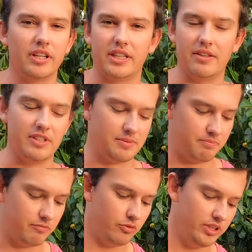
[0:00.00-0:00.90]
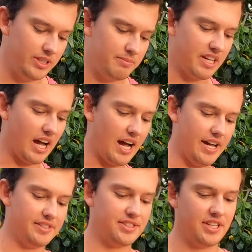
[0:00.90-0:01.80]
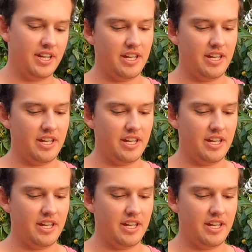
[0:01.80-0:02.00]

like they have these really big eyes,